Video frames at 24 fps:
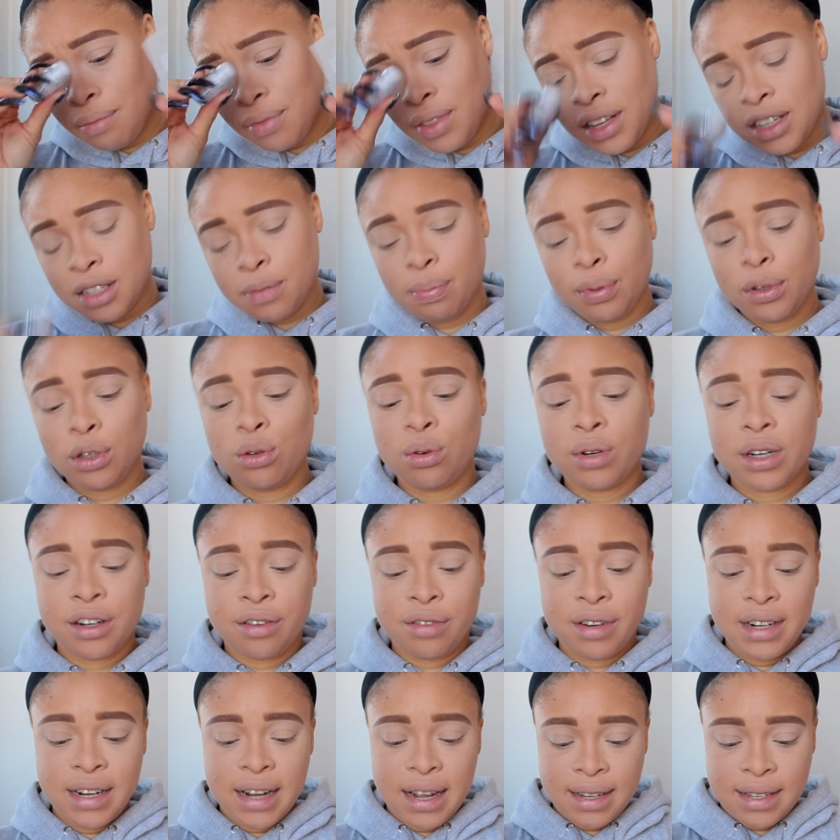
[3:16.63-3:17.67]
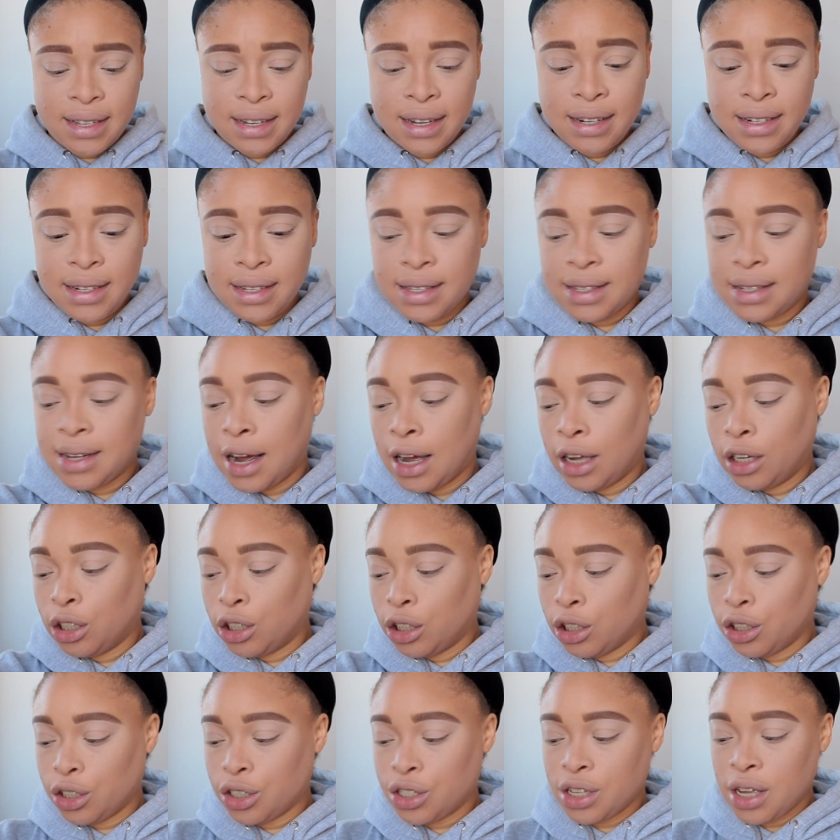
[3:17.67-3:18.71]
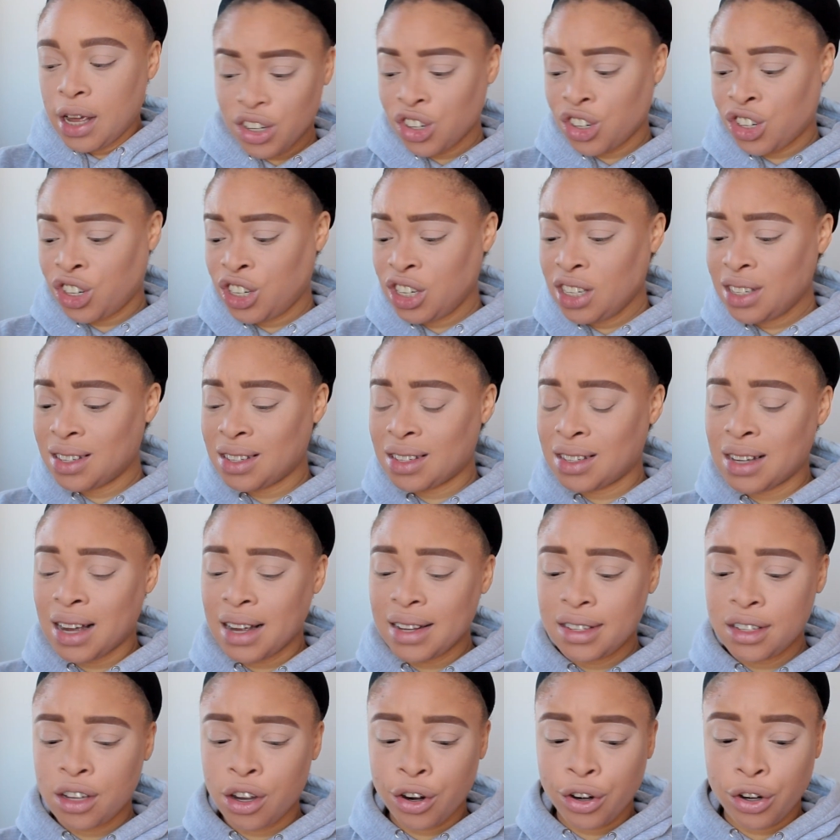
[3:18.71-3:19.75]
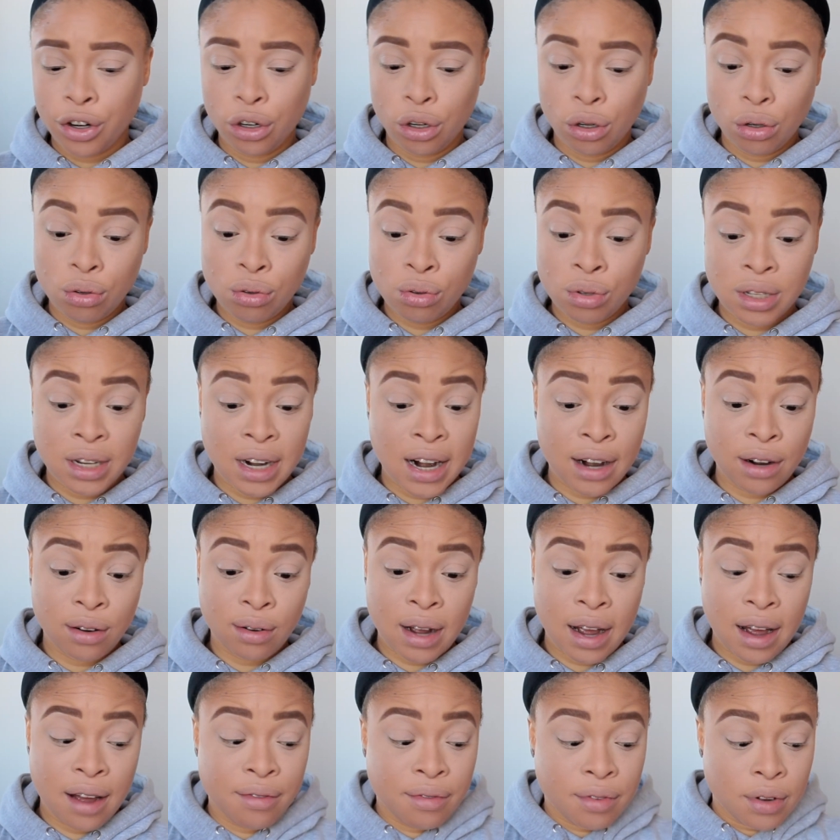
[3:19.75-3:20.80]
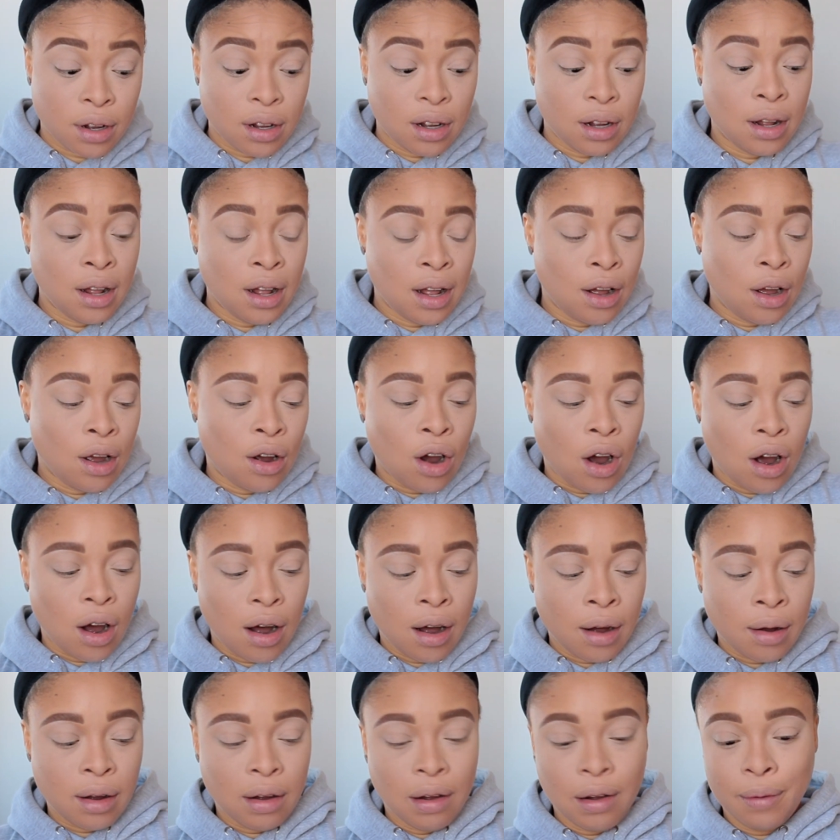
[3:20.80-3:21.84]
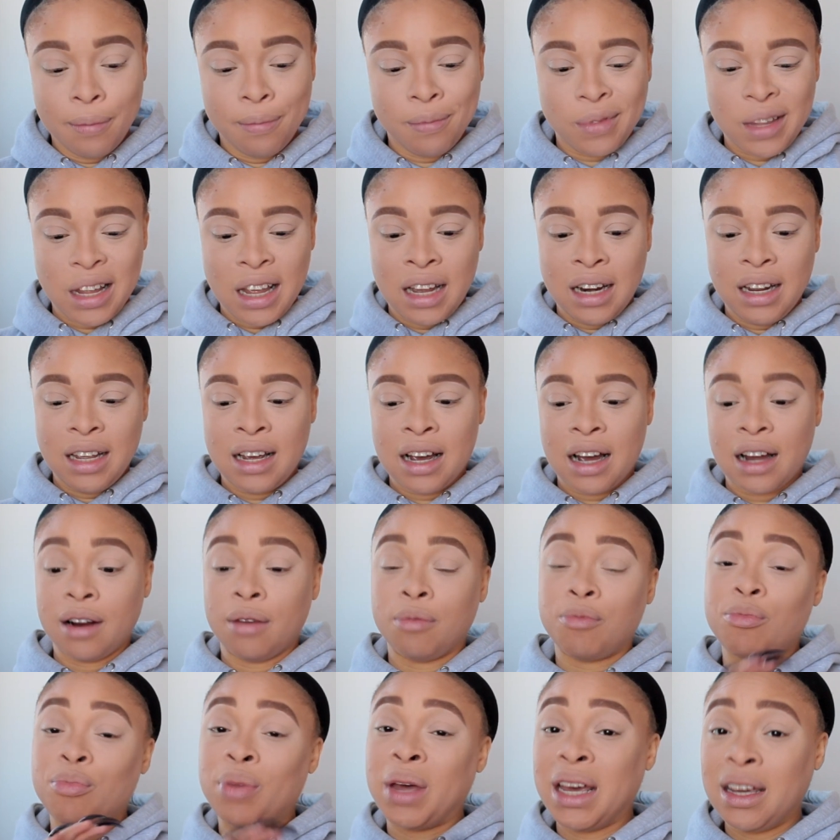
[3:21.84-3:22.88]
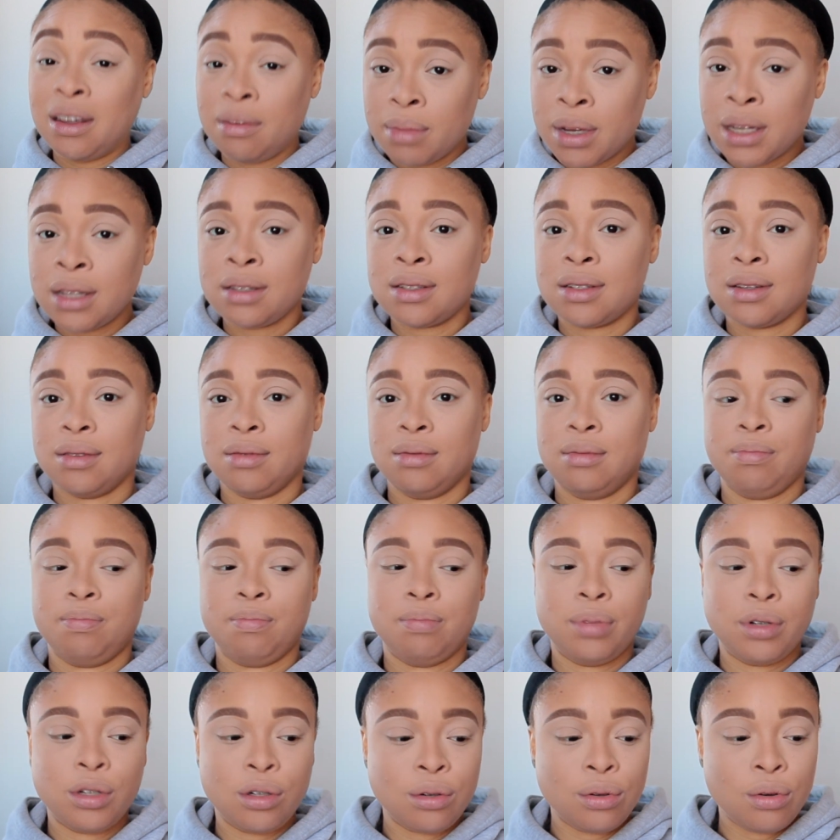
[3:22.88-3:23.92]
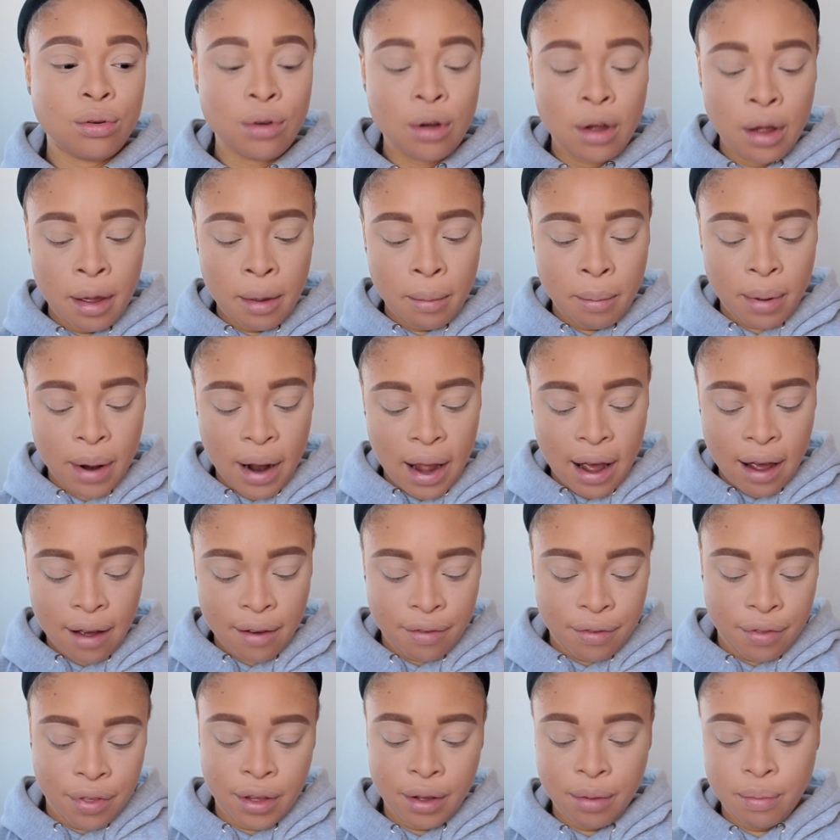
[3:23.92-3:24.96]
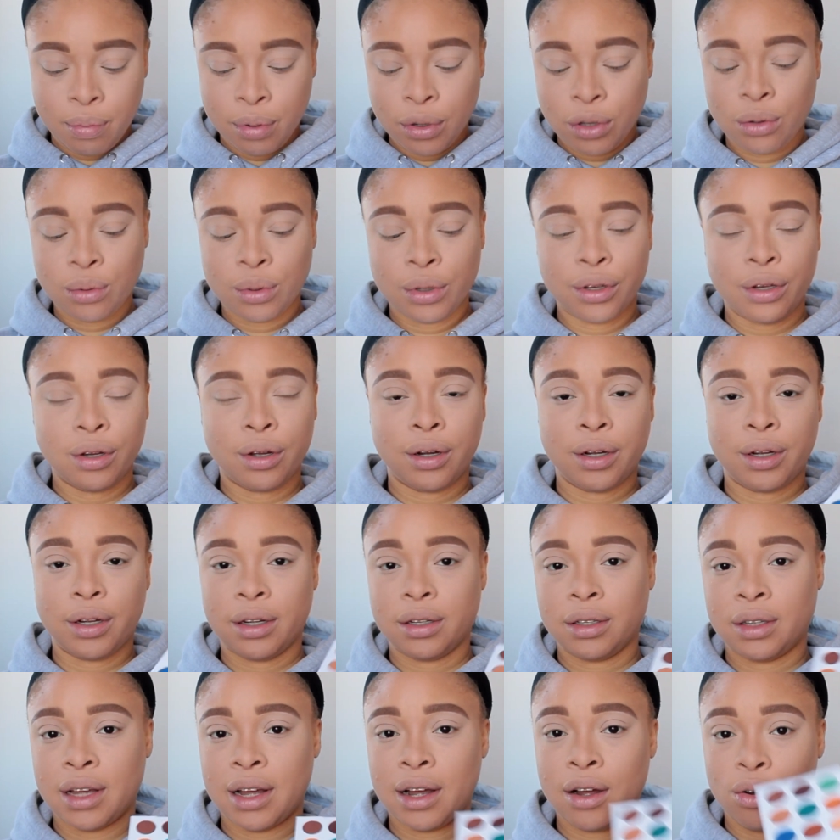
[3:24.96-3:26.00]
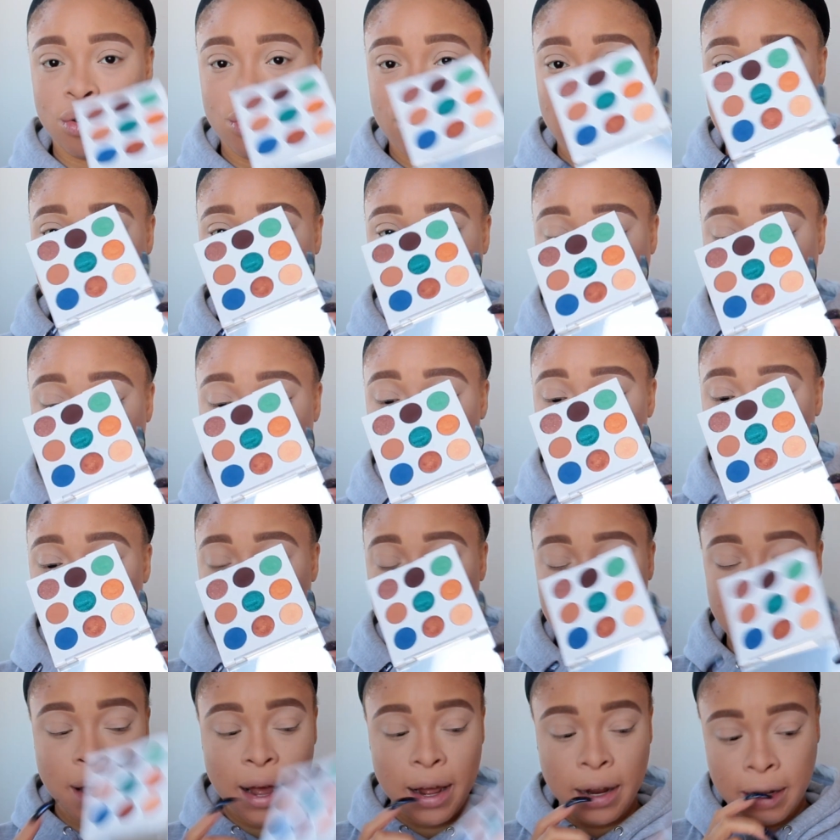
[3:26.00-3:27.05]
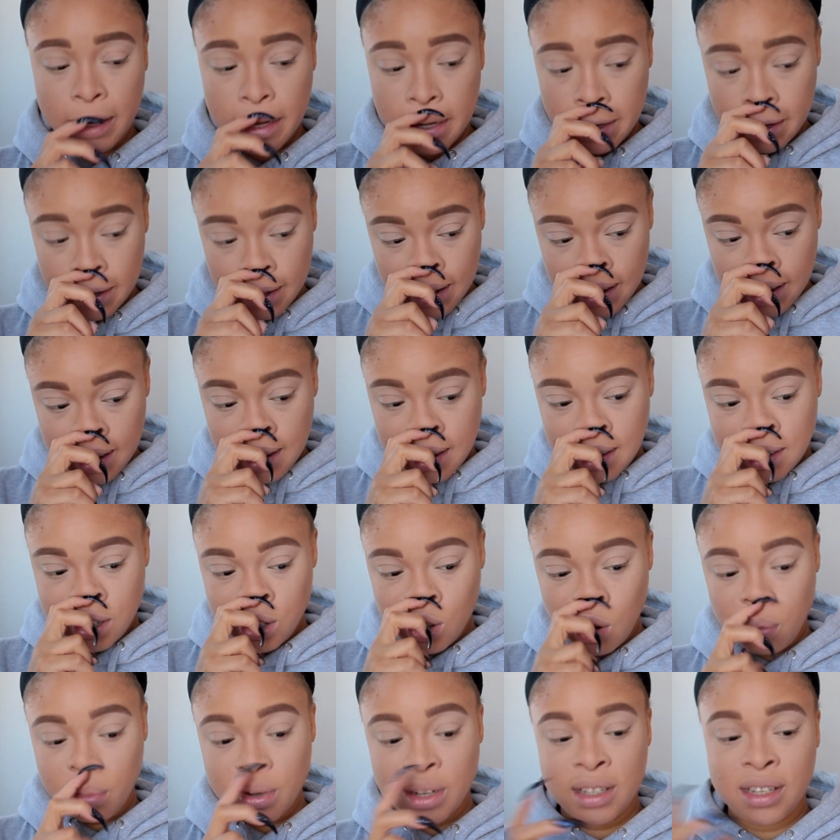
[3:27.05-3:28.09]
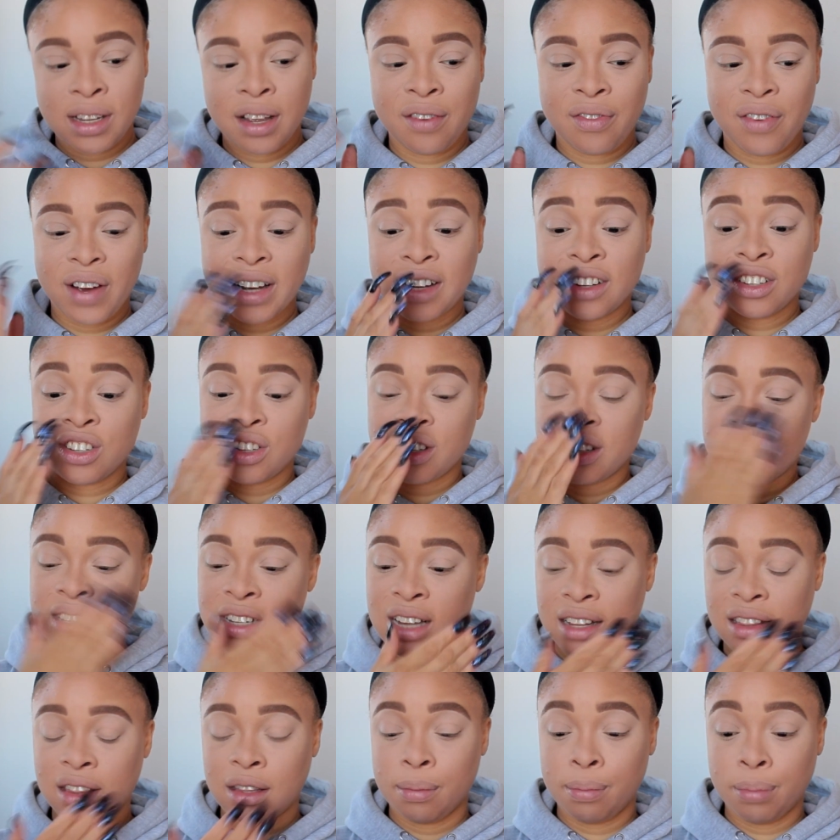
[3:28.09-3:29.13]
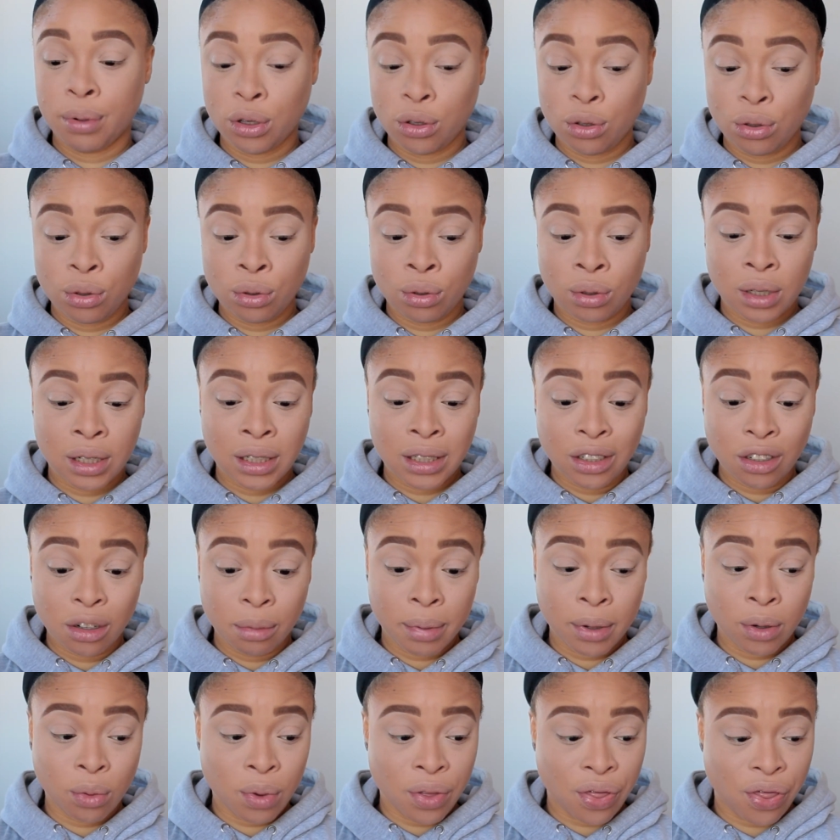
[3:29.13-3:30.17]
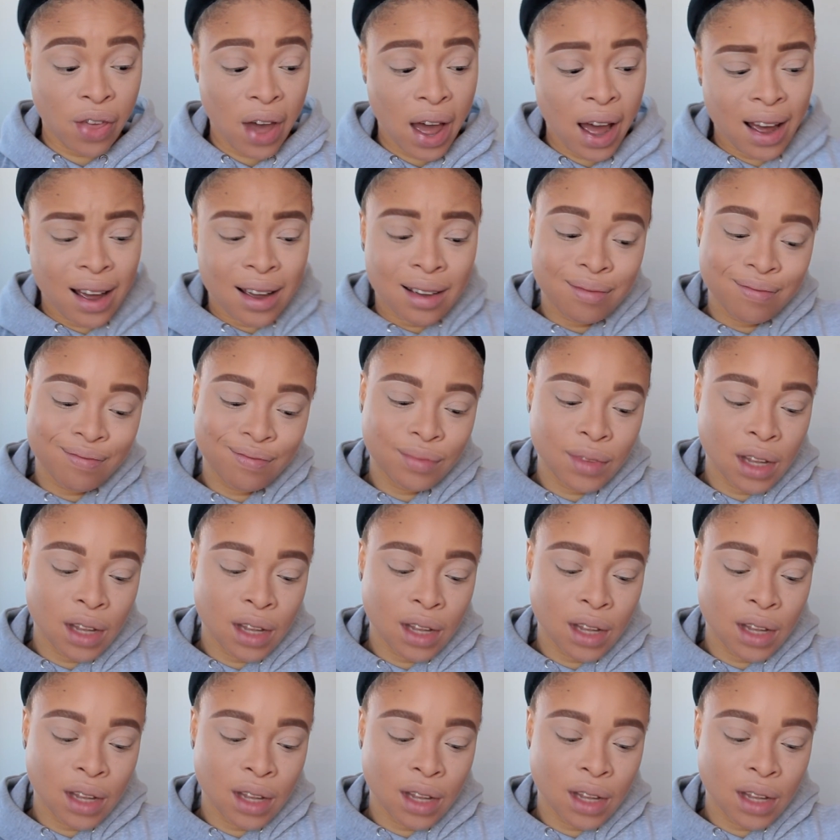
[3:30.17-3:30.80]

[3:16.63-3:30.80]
these blue iridescent colors. She sets her nose, and I don't have any kind of pigment blue, but I have the blue in the El Rey and the Mar palette. So I'm going to see if I can just set the blue a little bit with that.